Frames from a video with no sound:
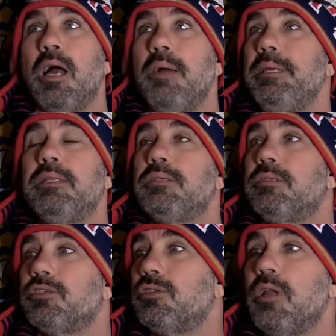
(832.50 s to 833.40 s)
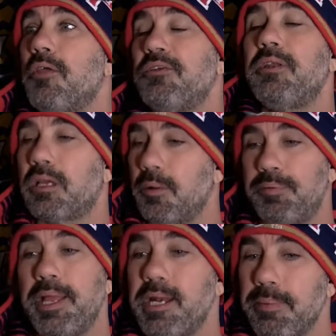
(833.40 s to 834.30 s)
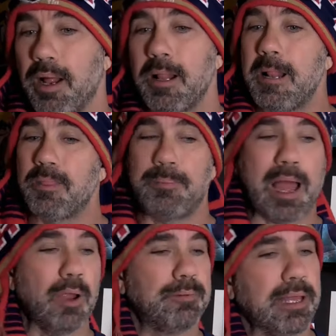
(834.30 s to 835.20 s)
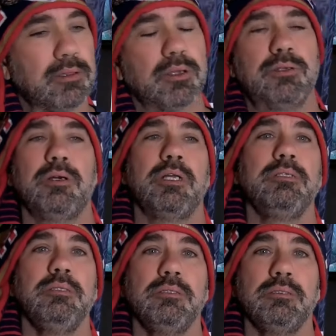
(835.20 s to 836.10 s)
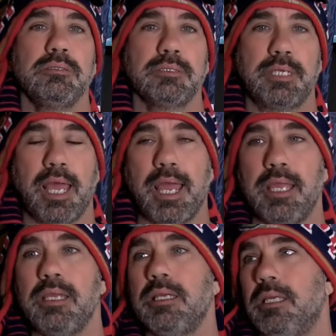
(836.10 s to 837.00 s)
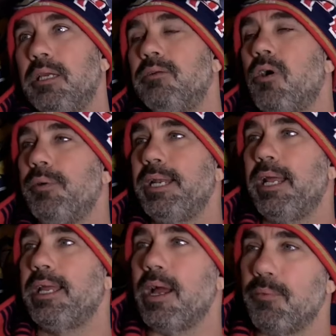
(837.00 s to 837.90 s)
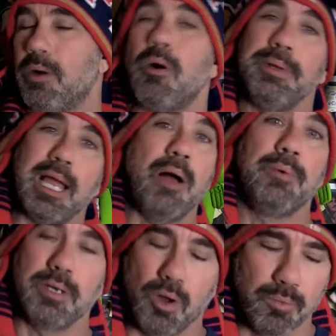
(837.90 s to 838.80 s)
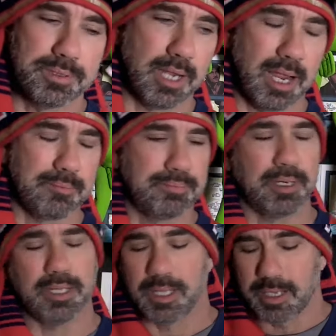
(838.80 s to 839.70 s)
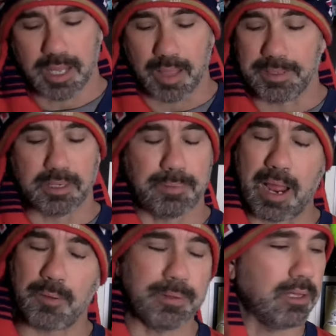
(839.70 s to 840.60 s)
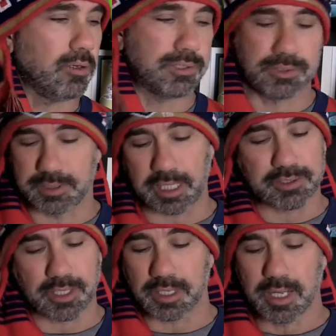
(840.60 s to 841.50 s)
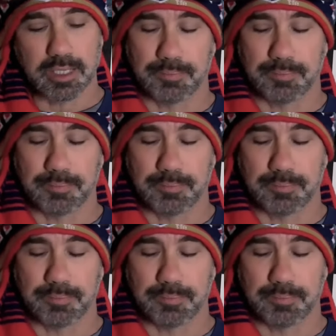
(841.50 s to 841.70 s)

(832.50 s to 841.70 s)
I mean, there's nothing to complain about. The power play looked good, okay? Even though we didn't get one, well, we got one in overtime. But, I mean, the power play looks decent.